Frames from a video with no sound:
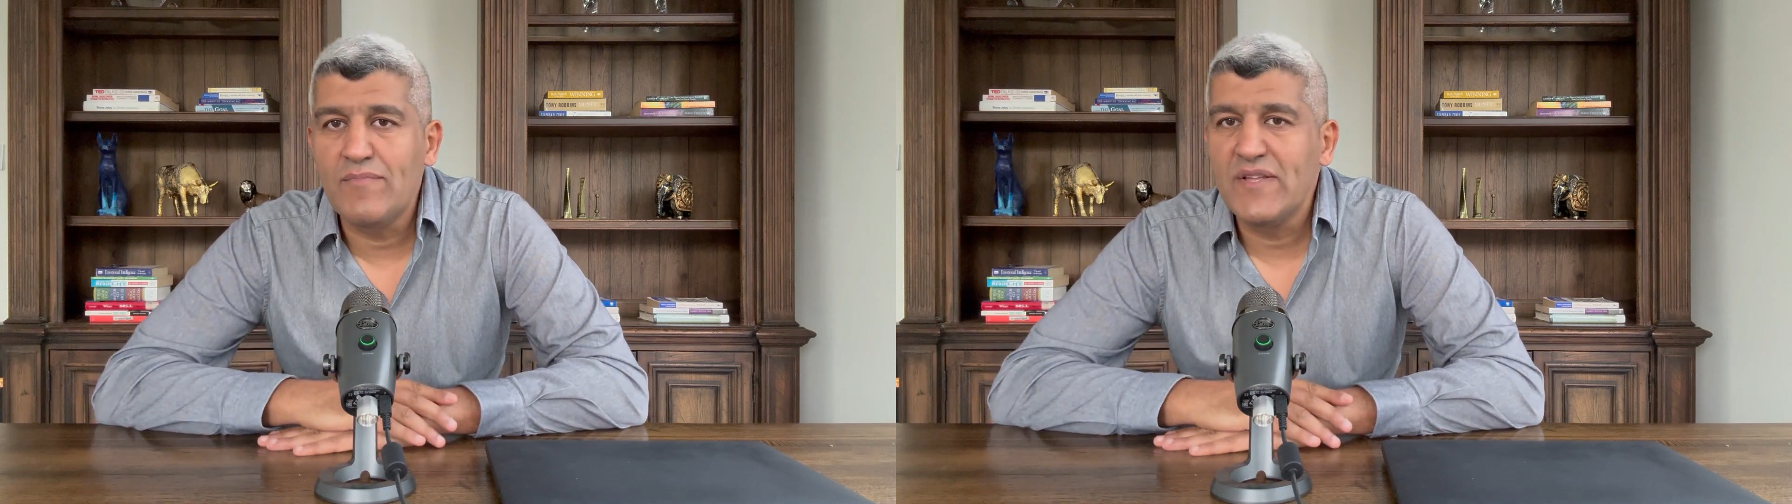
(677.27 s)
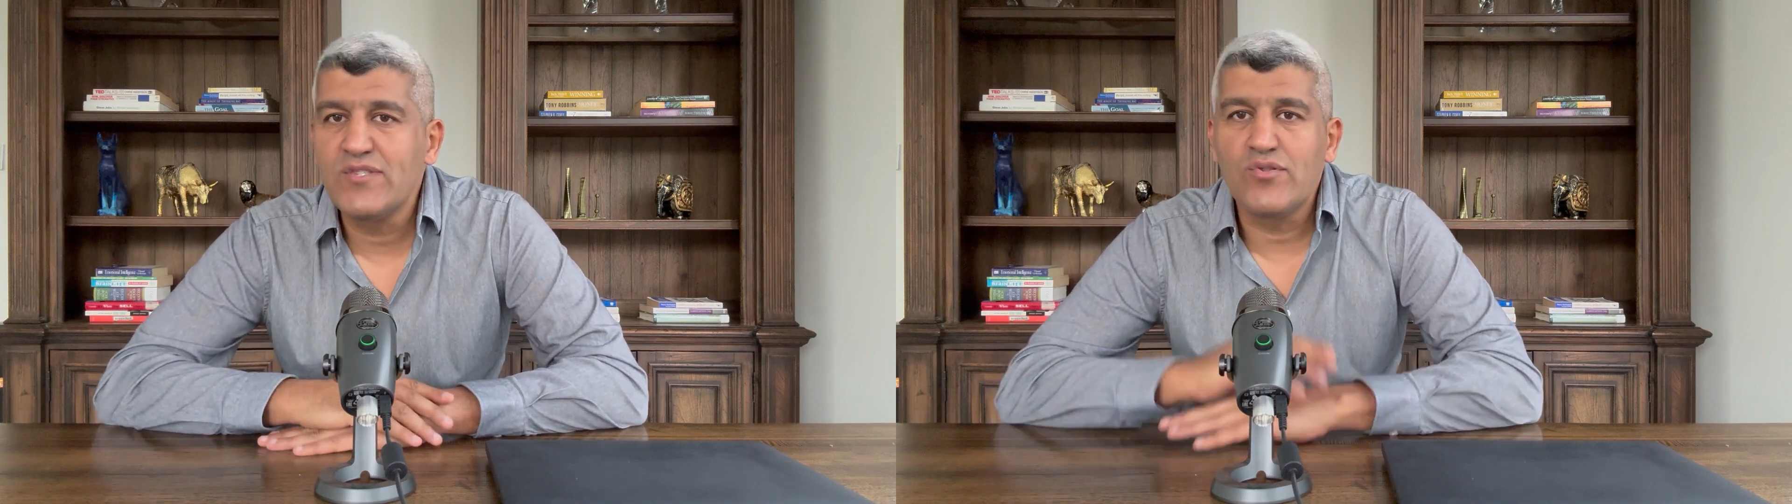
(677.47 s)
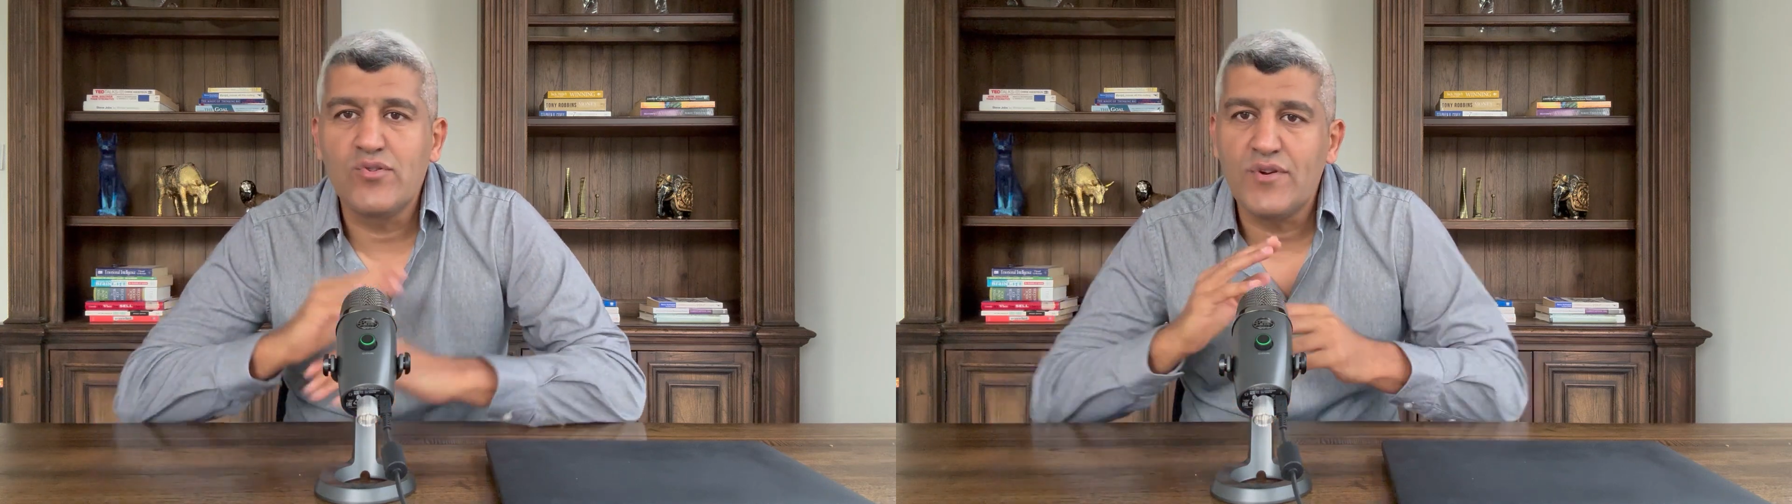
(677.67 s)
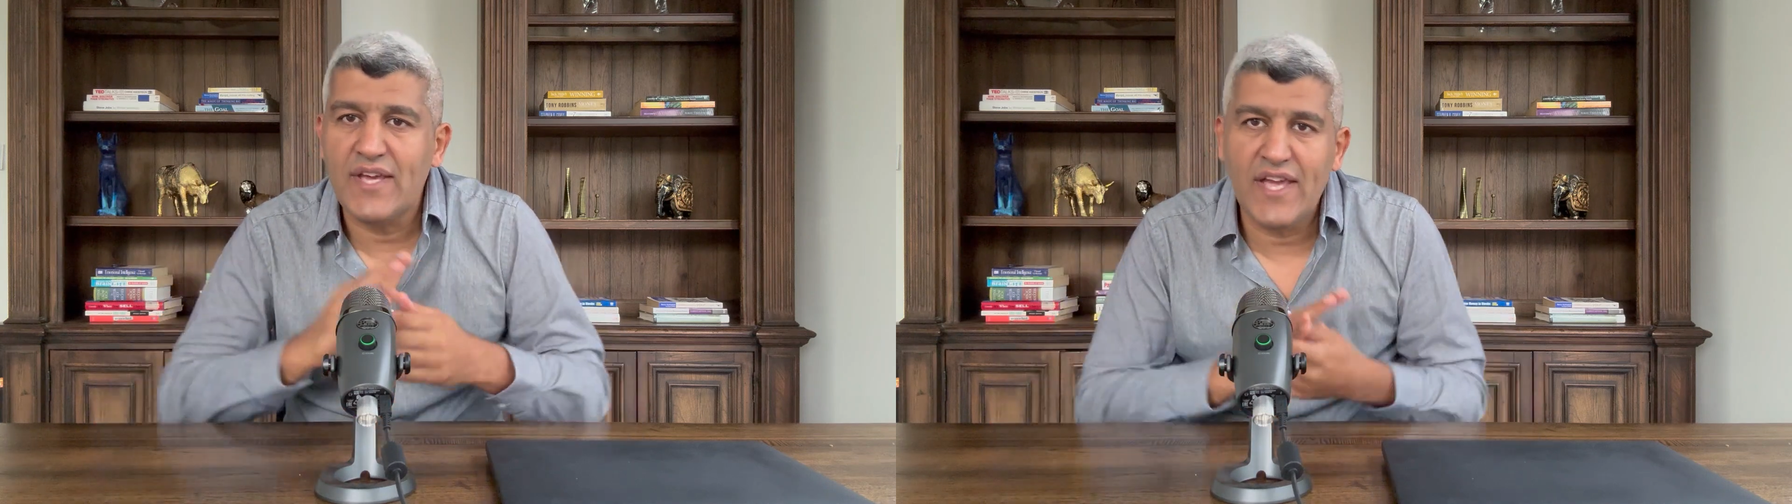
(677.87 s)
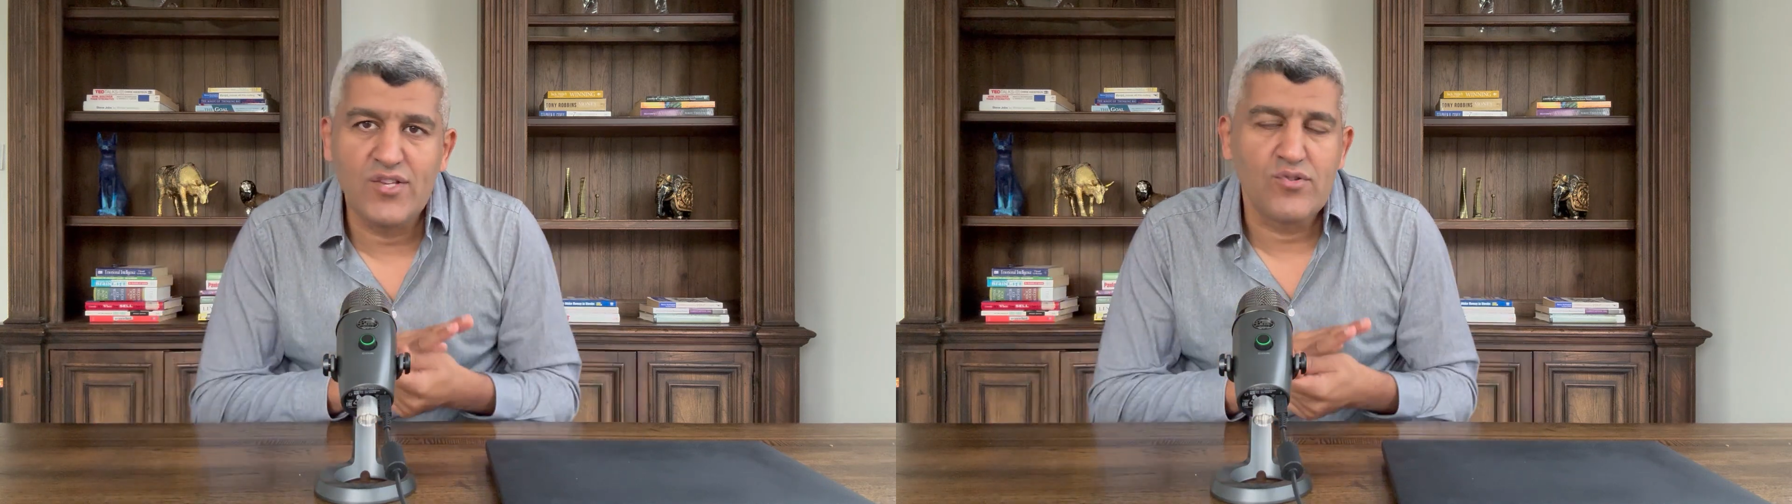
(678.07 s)
depends on your
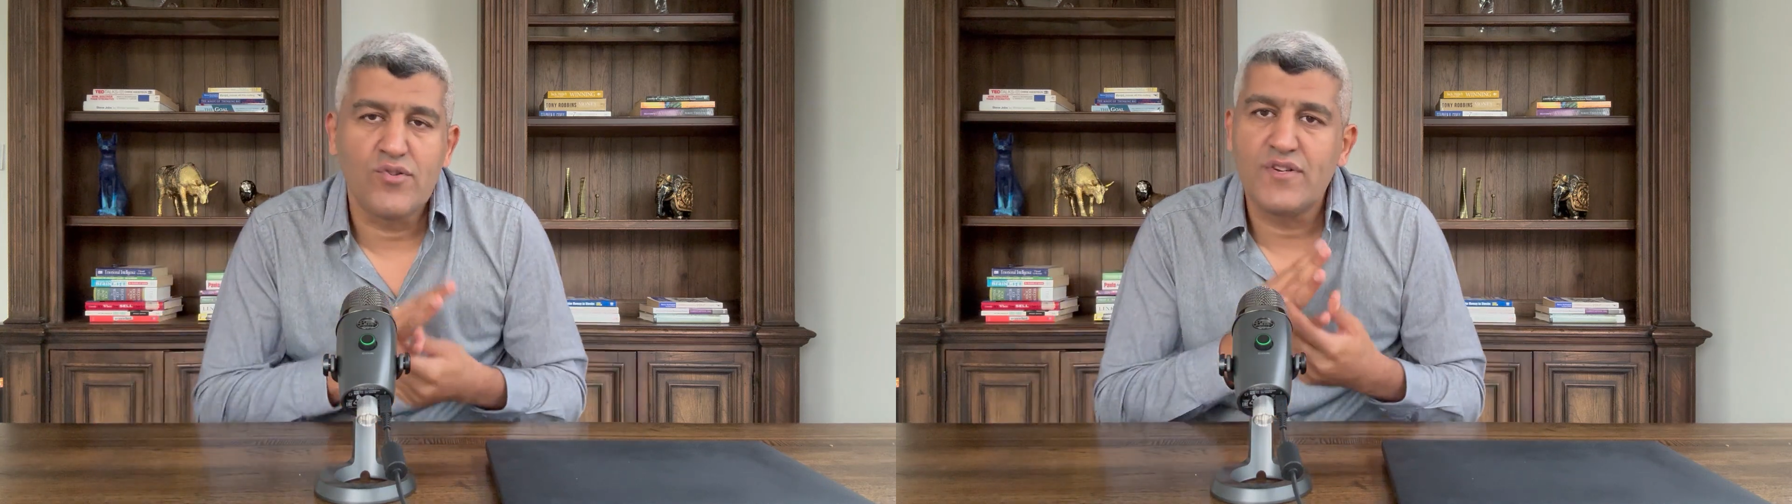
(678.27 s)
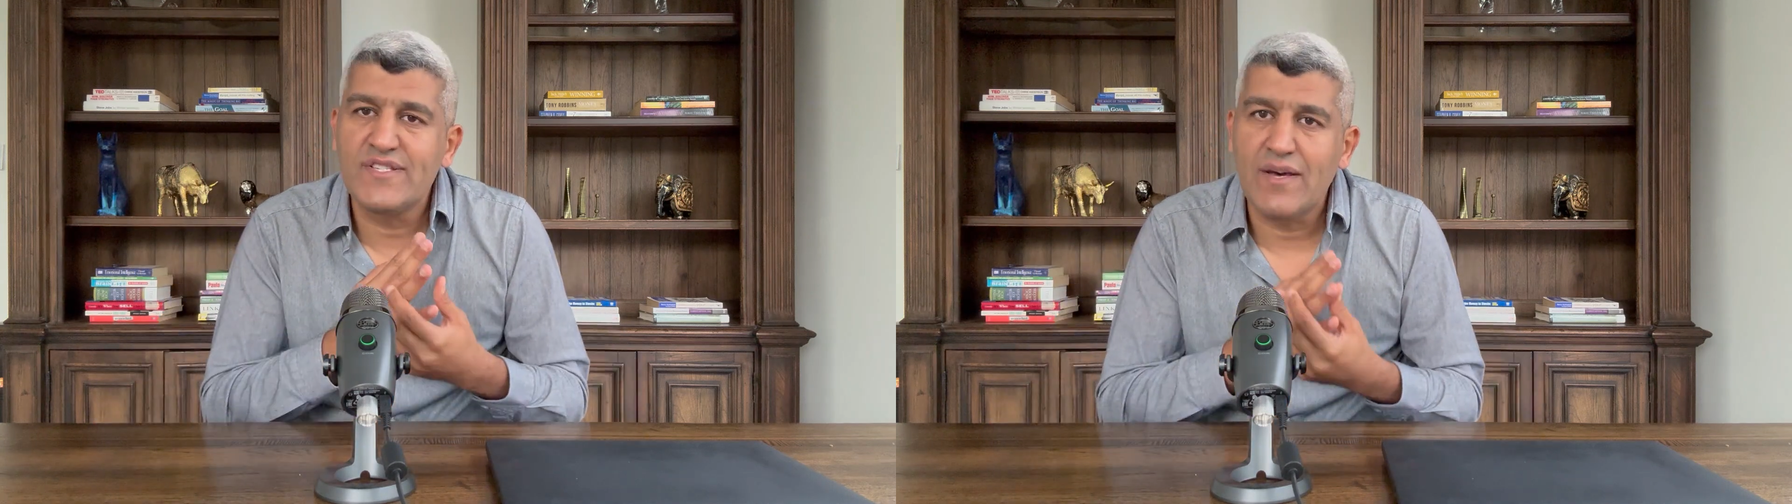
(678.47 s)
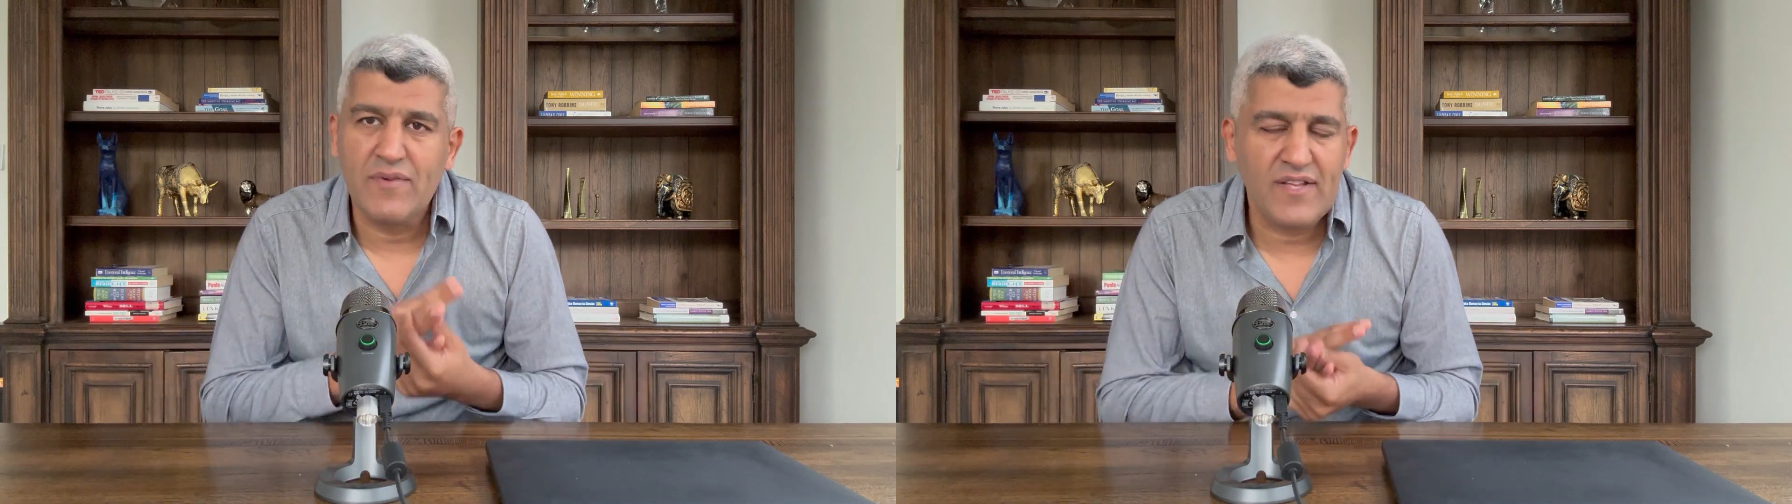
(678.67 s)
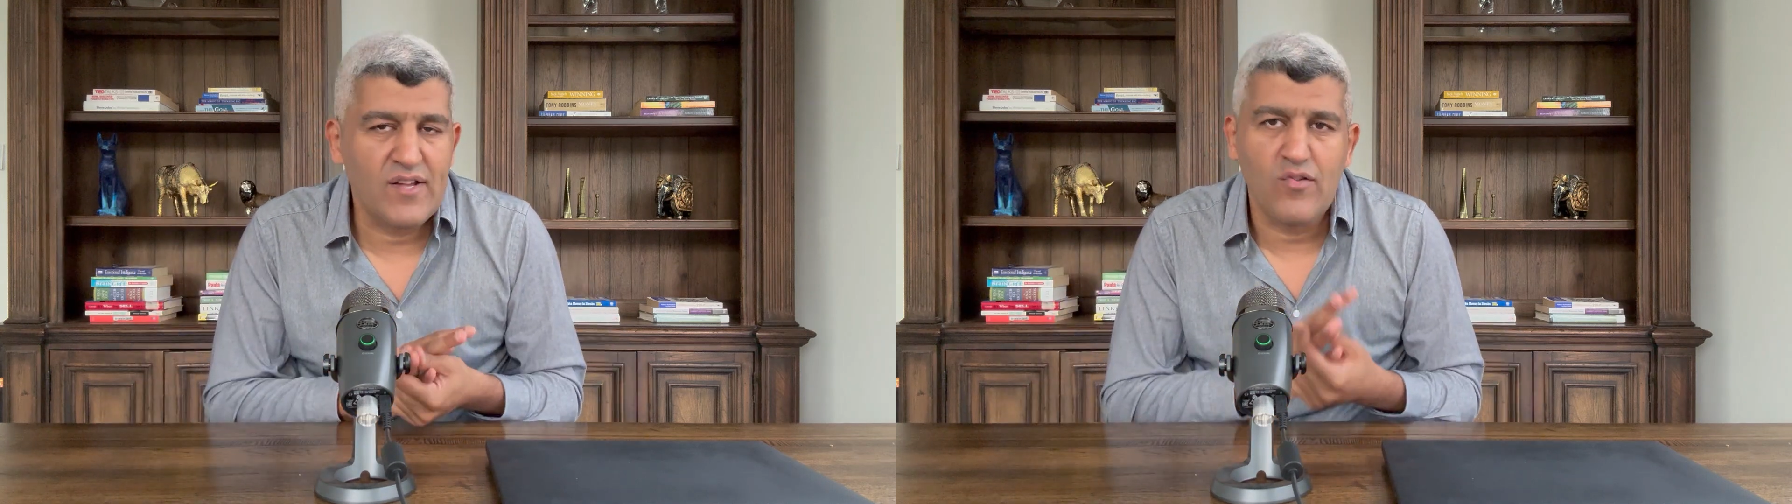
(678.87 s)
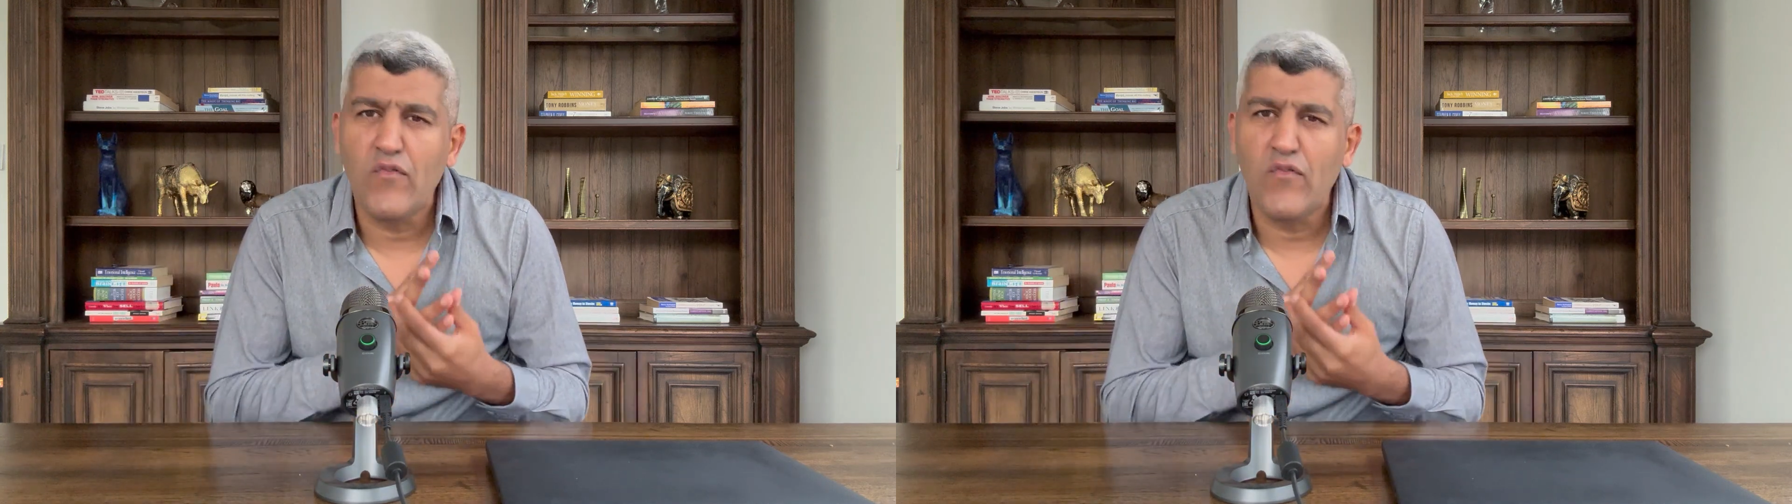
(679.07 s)
age, on your risk appetite,